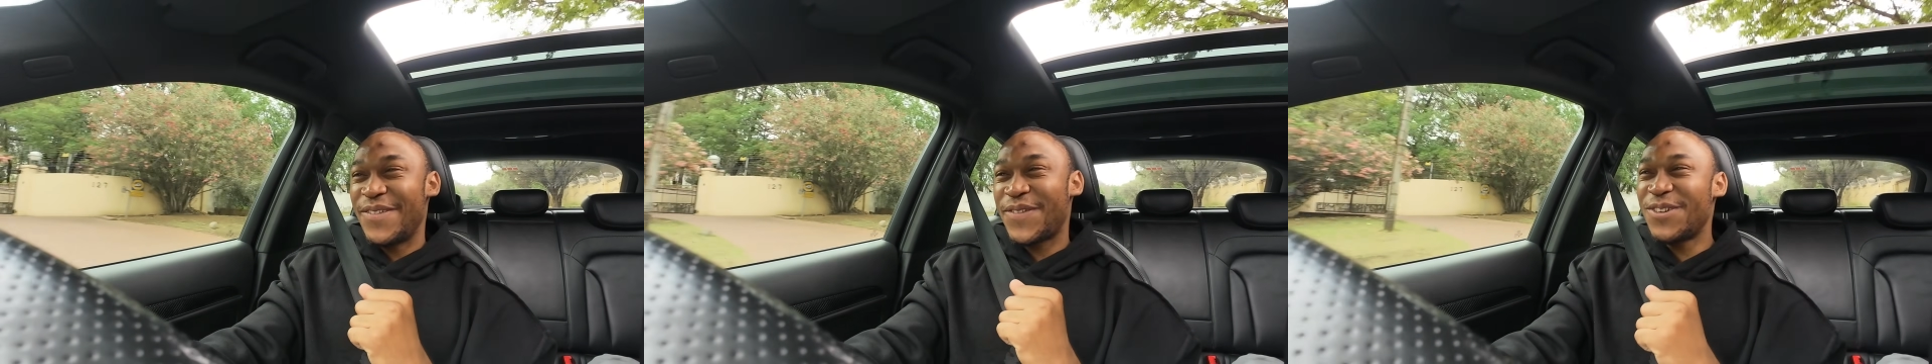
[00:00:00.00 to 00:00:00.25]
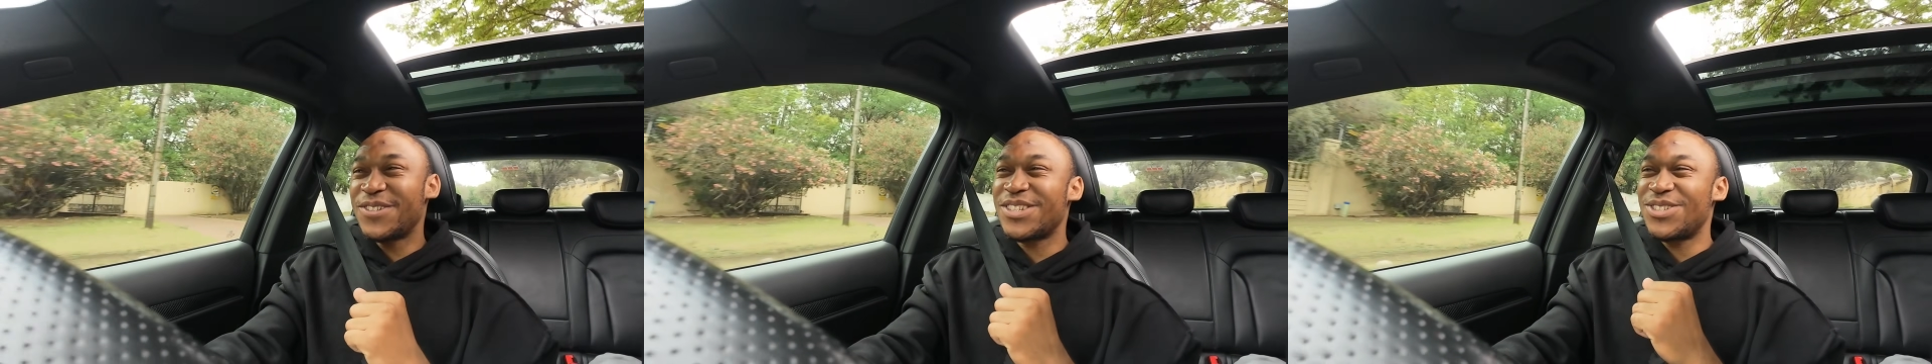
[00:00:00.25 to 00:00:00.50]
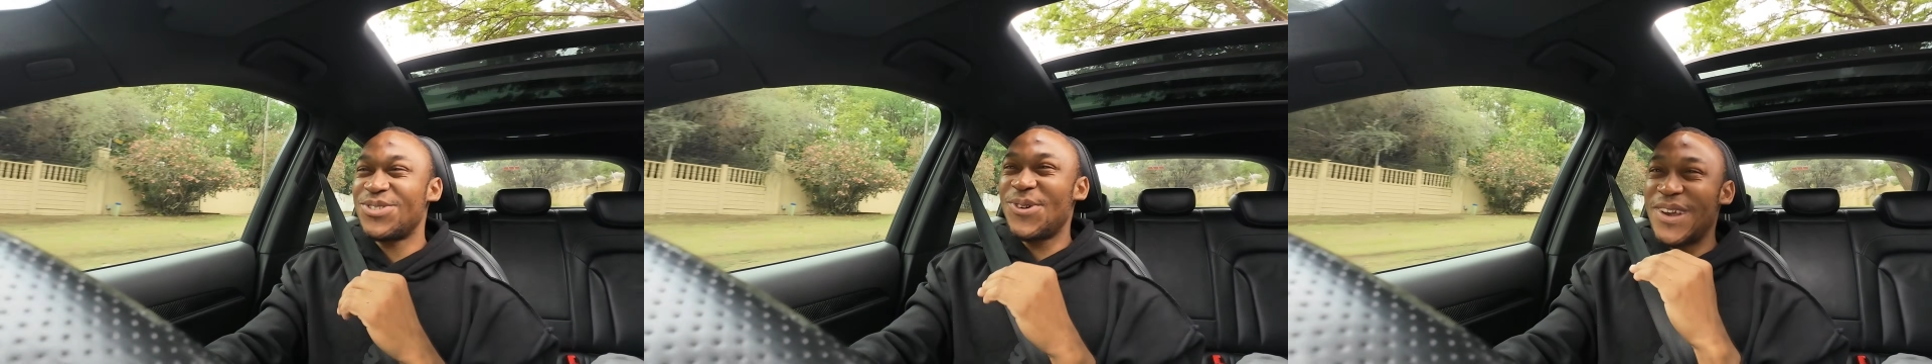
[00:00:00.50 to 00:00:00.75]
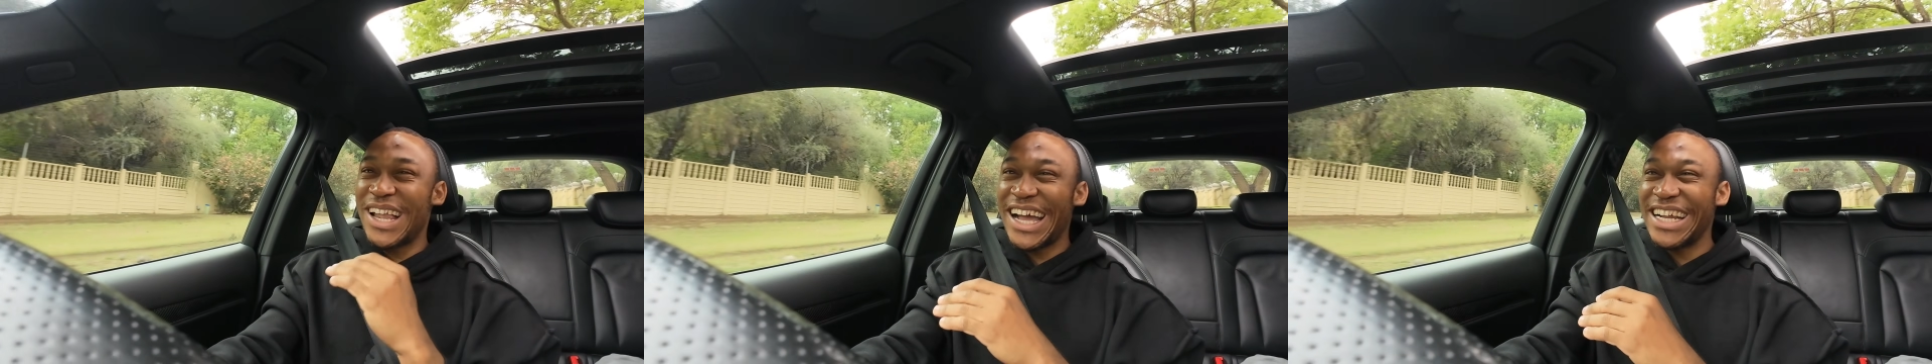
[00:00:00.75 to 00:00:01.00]
feels so
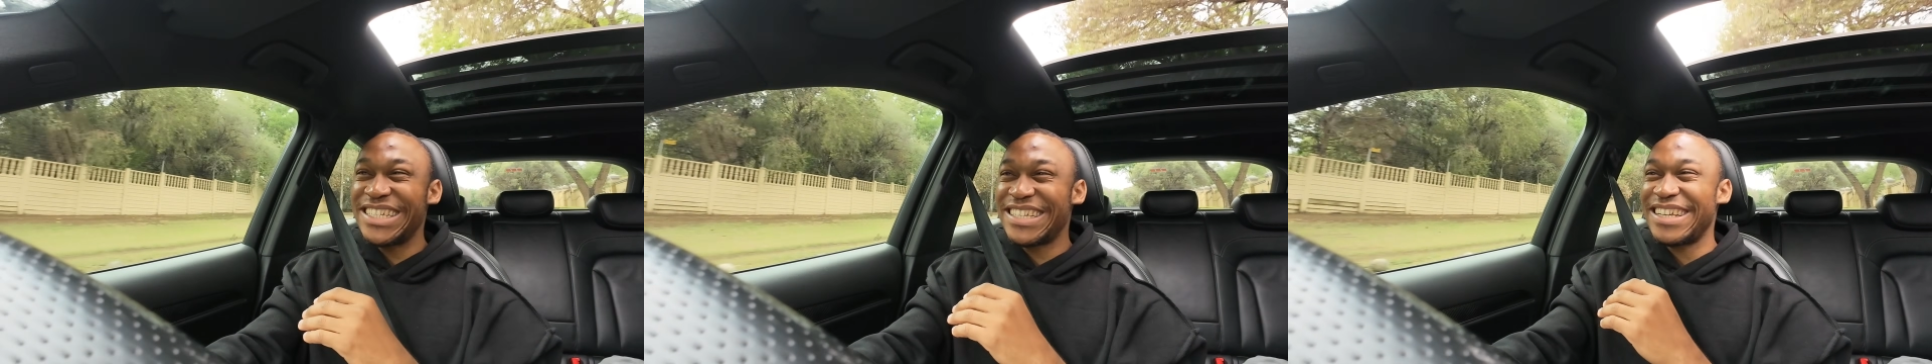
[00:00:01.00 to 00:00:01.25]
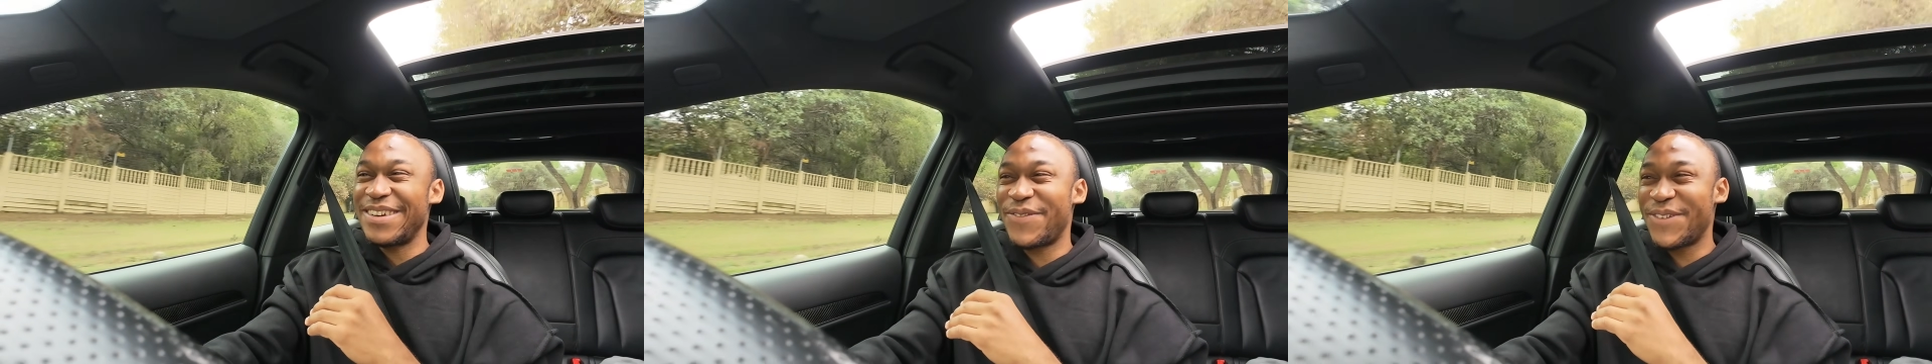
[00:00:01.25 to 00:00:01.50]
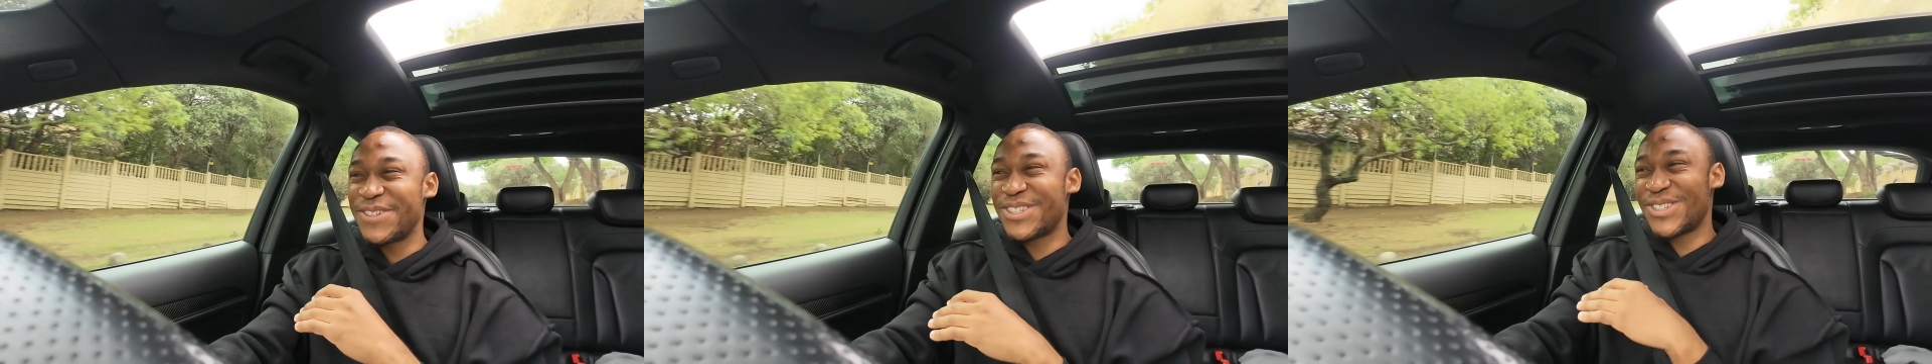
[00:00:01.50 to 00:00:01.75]
light, it feels